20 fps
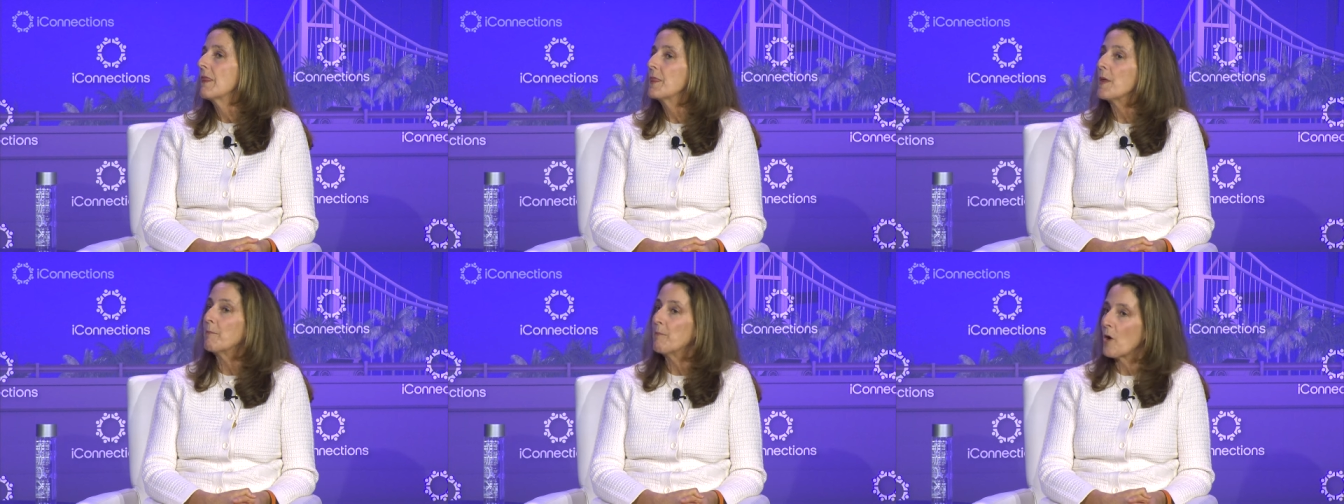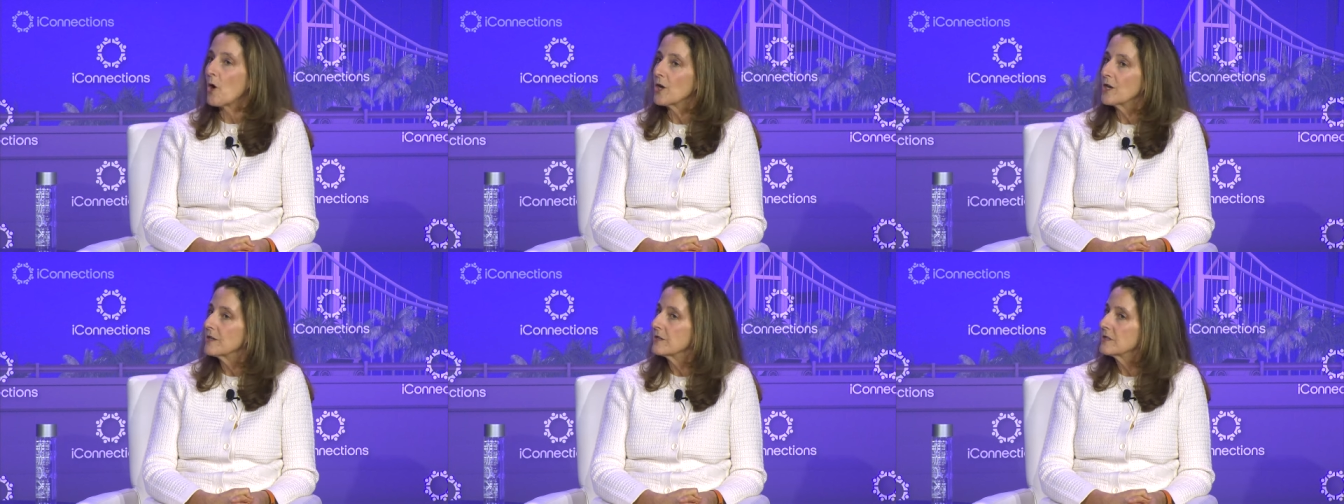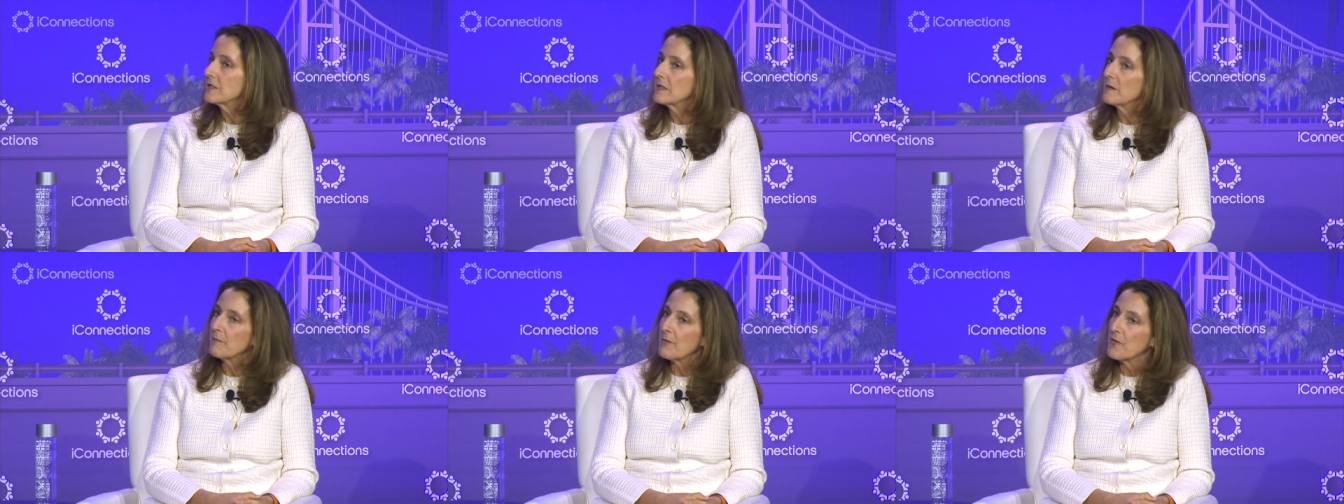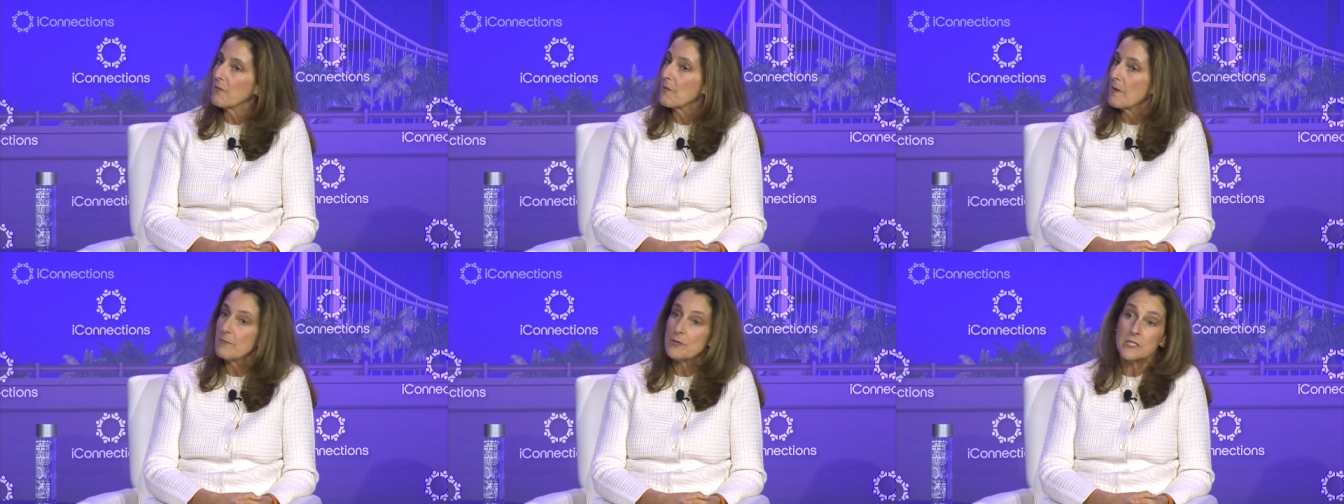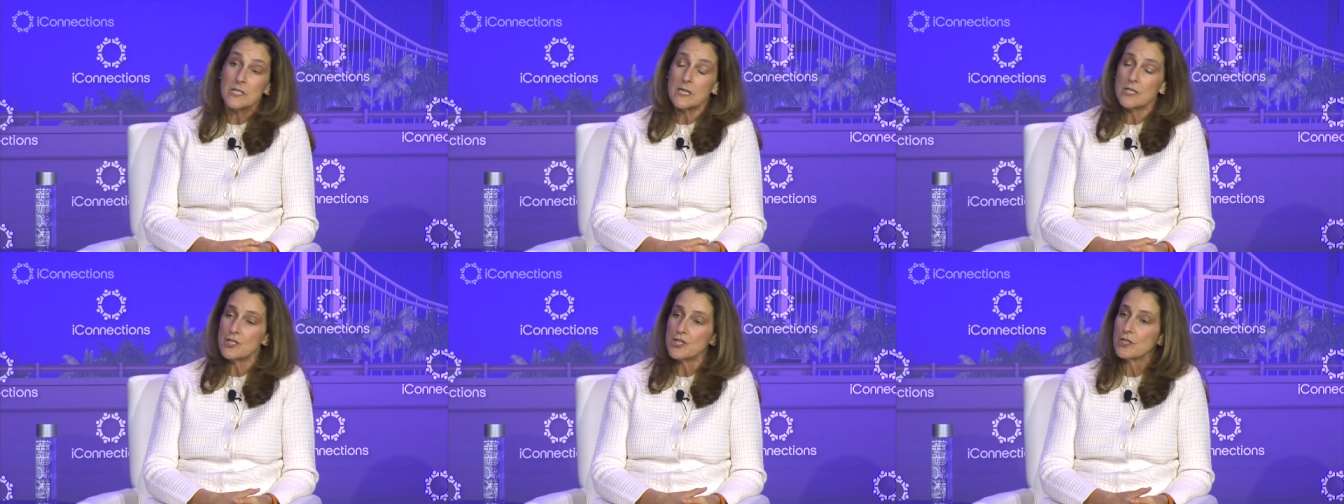the partnership and the
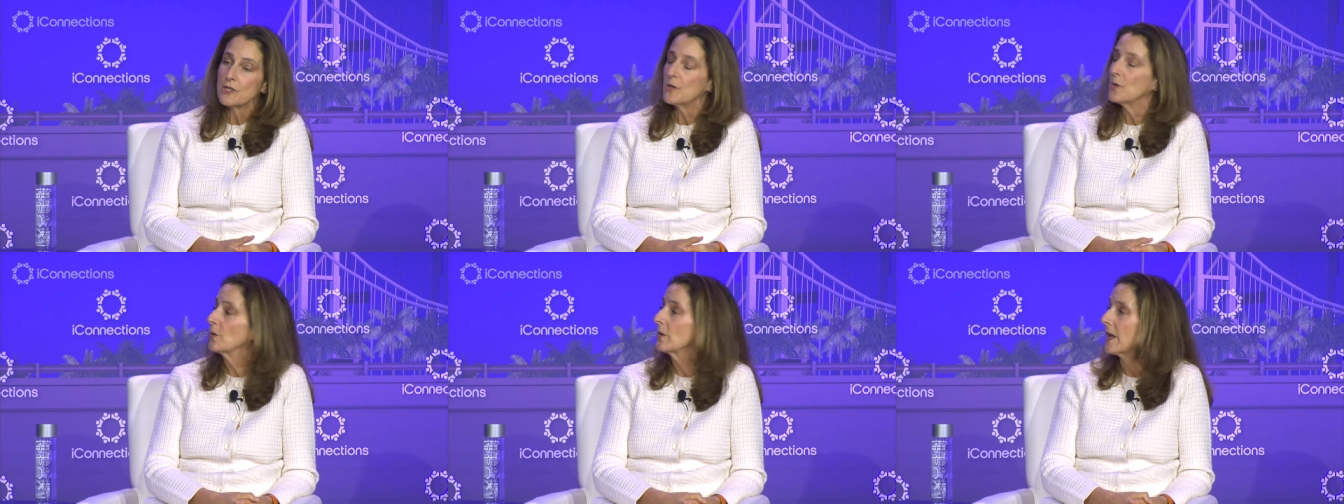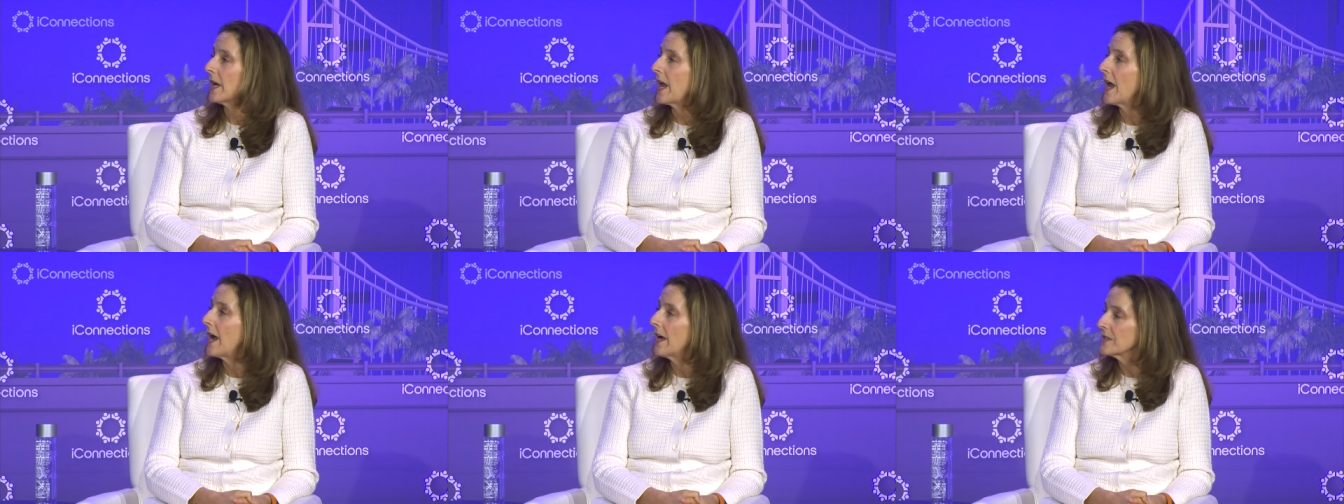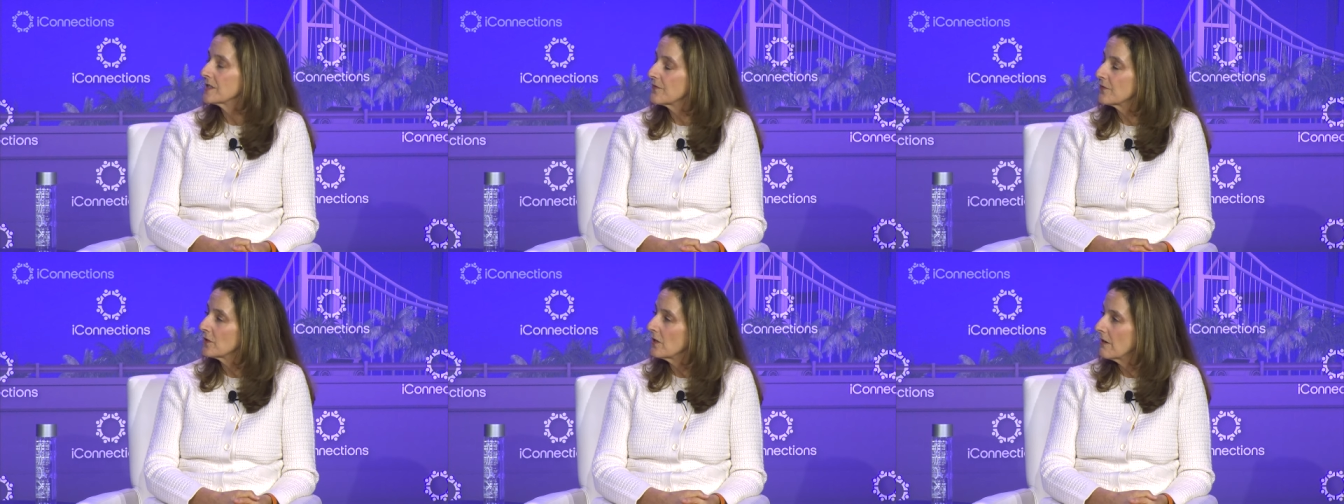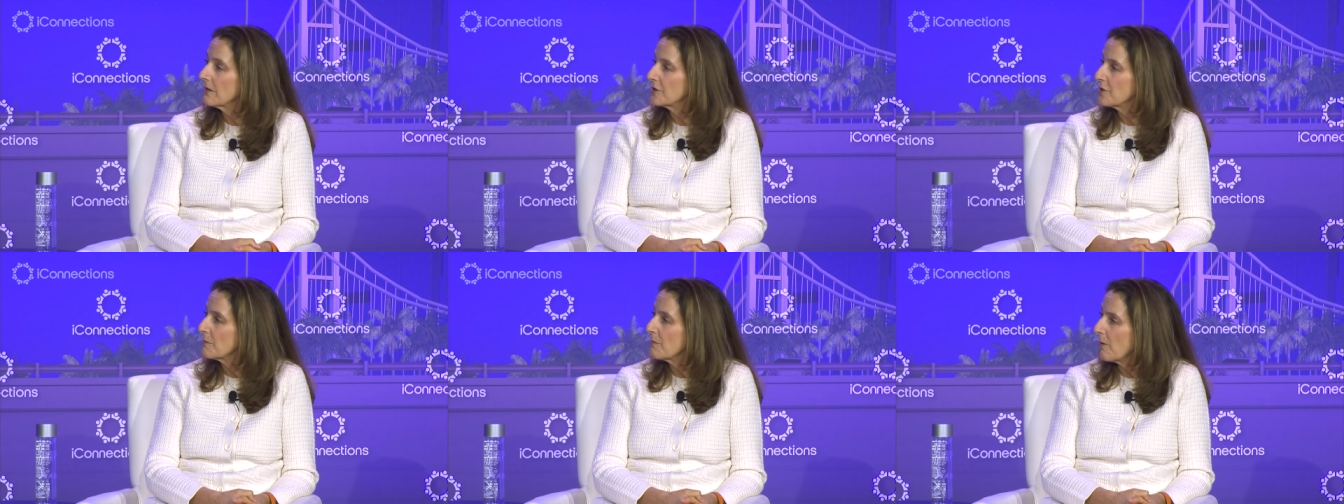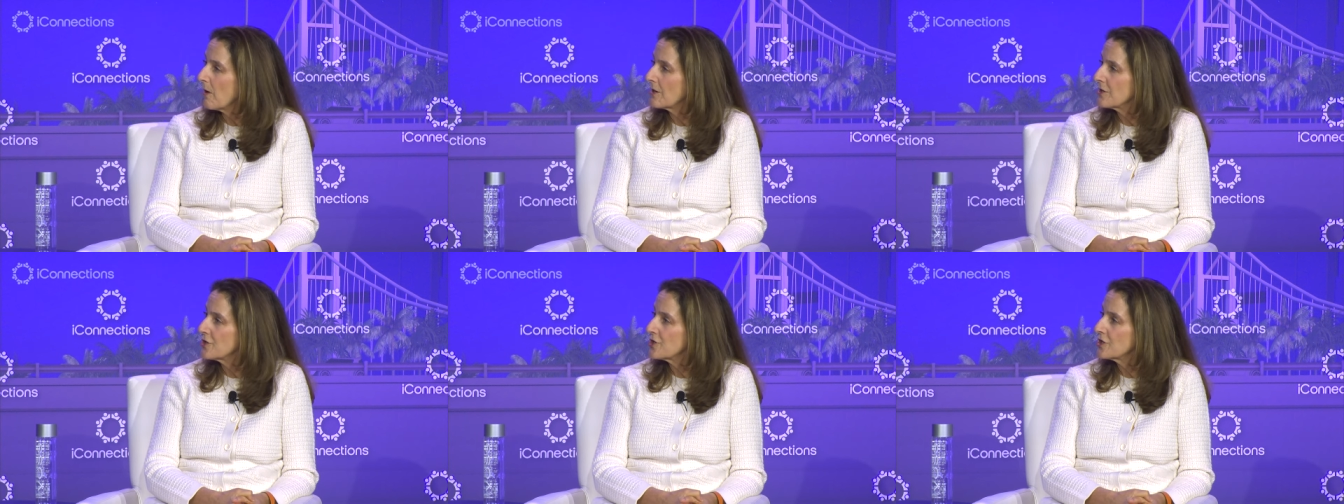reputation Hewlett has for long-term
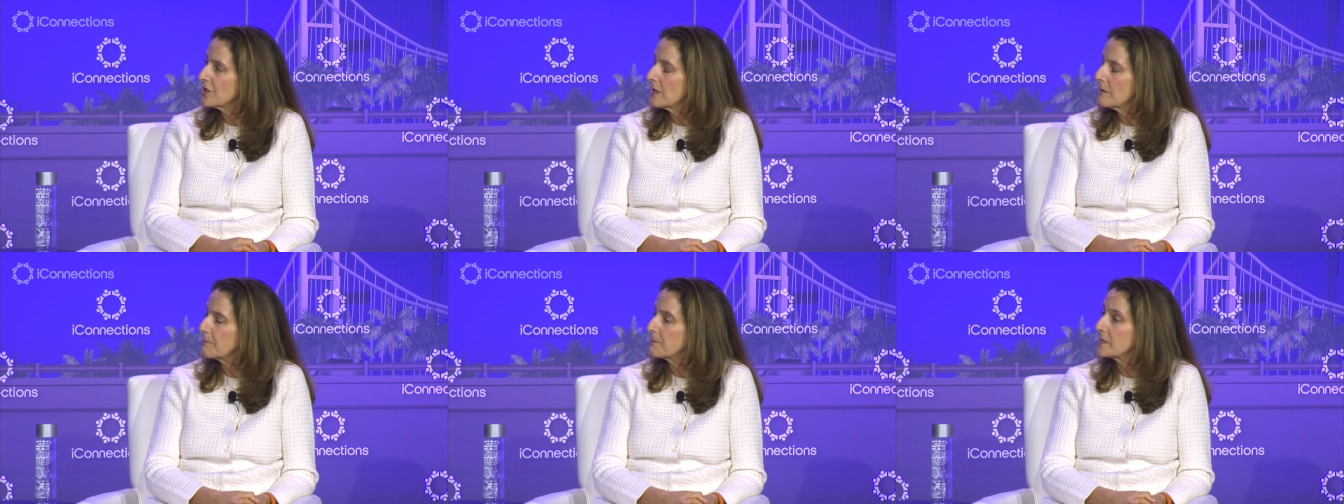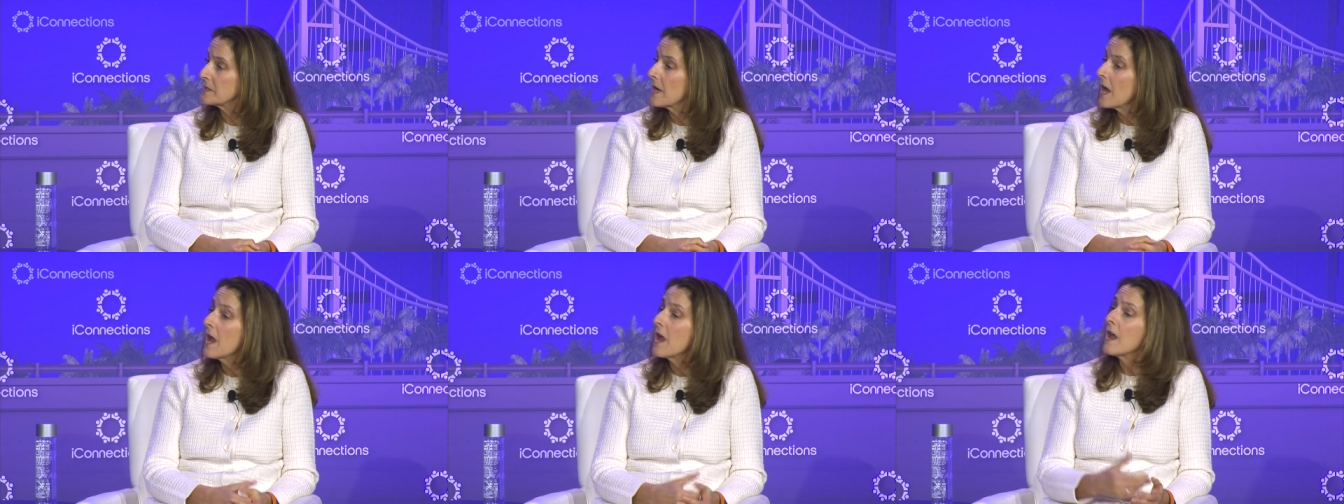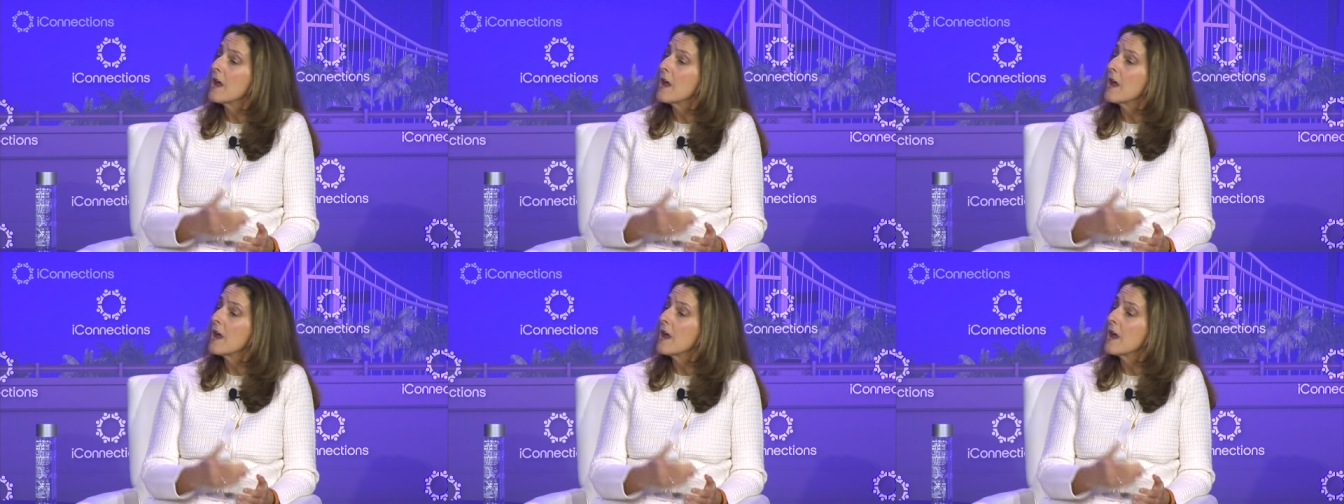partnerships